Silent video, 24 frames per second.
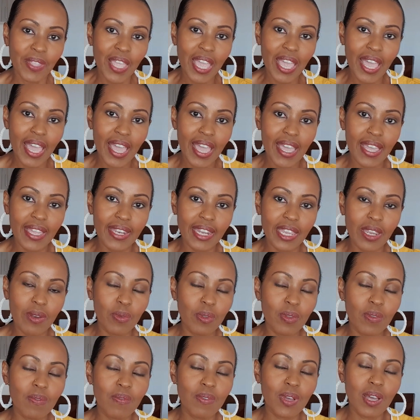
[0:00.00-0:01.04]
and it
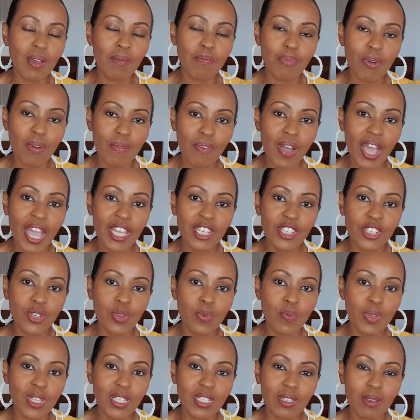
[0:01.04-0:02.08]
will provide
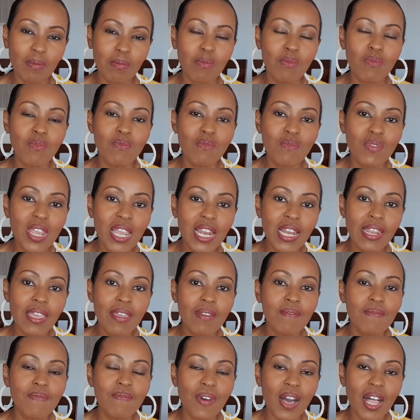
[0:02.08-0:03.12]
you with some
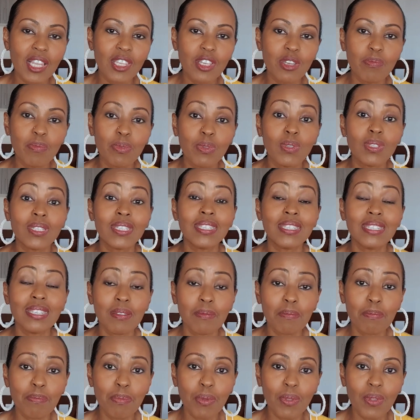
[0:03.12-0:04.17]
really valuable,
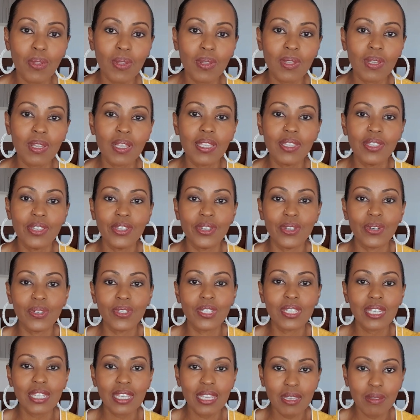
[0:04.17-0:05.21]
simple, you know,
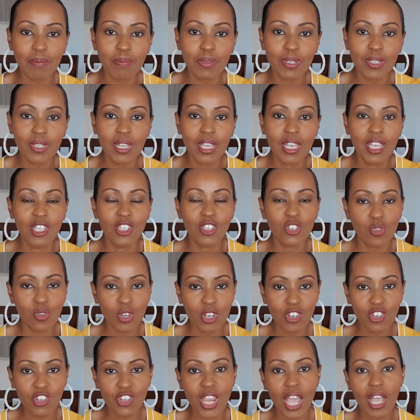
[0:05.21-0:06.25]
tips to
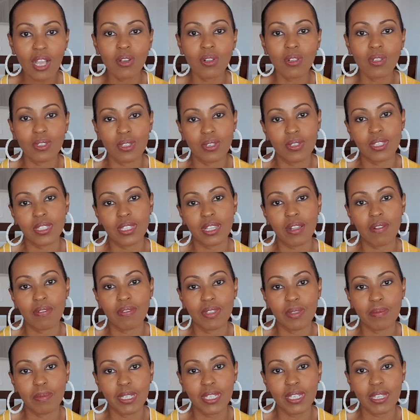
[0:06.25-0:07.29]
unshackle your
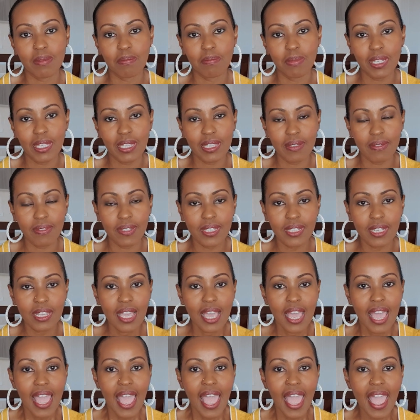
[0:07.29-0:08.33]
self-limiting beliefs.
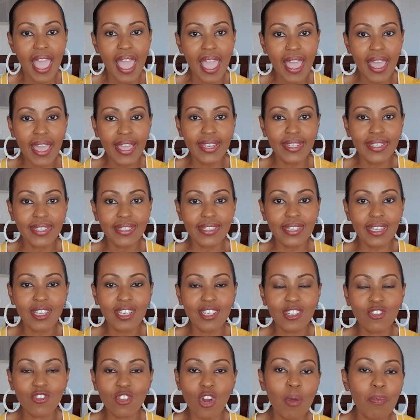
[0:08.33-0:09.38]
And
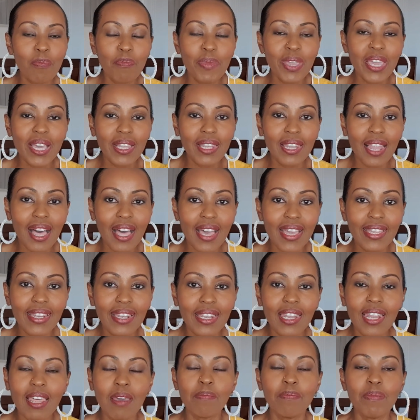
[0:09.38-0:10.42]
drop me a
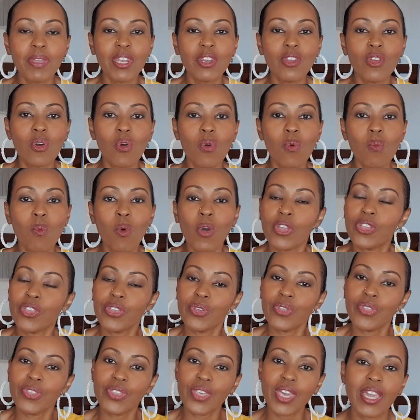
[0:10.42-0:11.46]
line. Let me know what
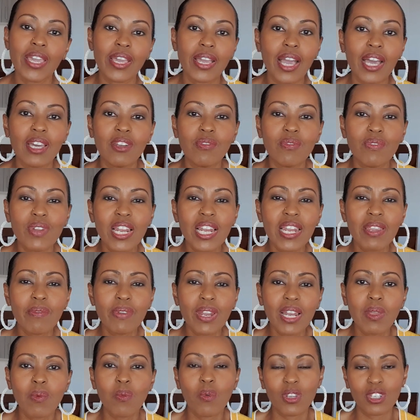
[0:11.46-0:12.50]
you think. I'd really,
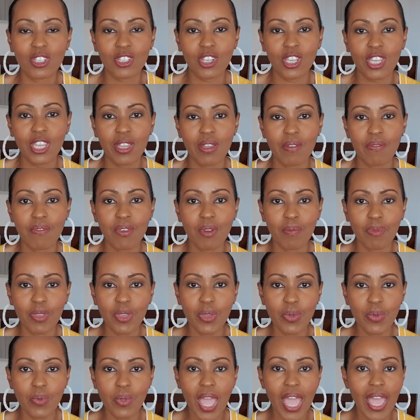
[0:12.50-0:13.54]
really want to hear from
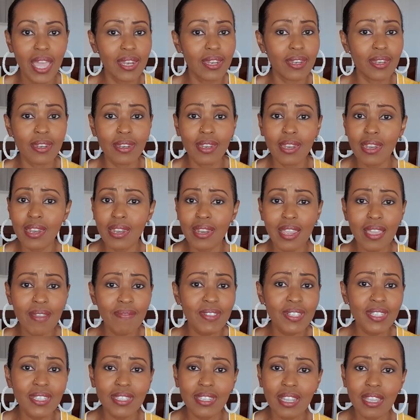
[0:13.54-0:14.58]
you. And
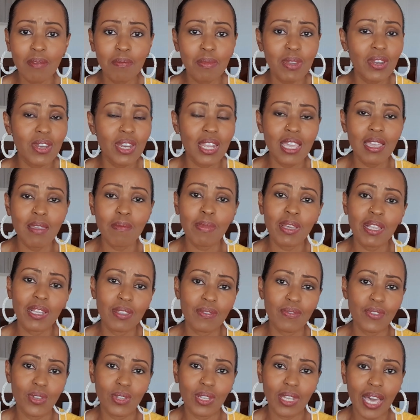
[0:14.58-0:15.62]
even send me an email
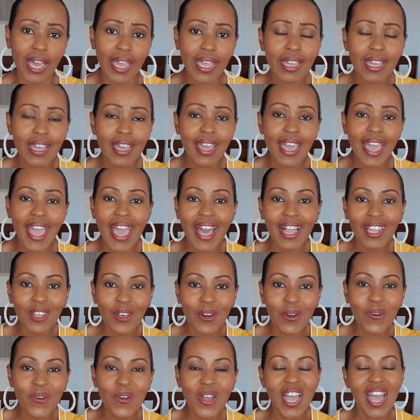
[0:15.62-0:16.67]
if you like,
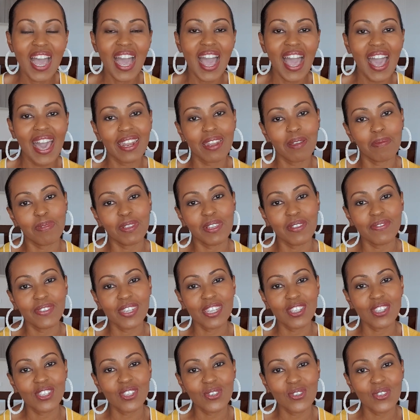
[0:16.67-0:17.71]
hello at
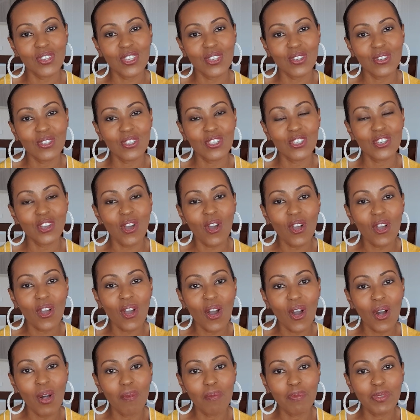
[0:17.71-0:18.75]
uplifting studios dot
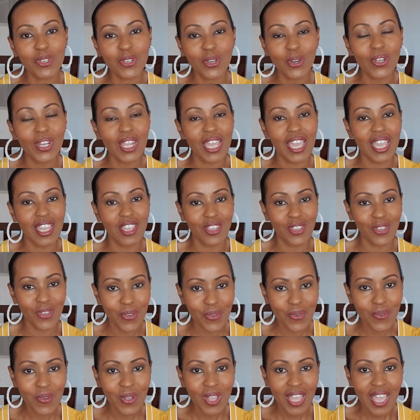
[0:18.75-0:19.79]
com dot A
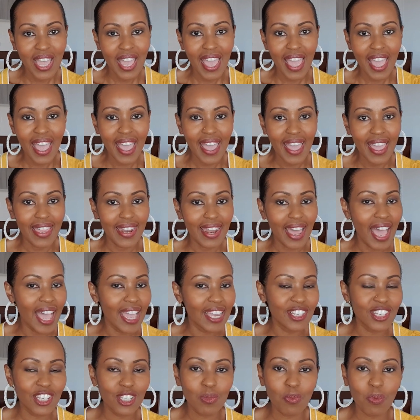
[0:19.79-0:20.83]
U. And
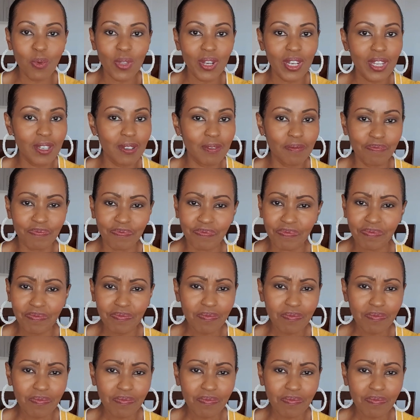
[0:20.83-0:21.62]
I just want to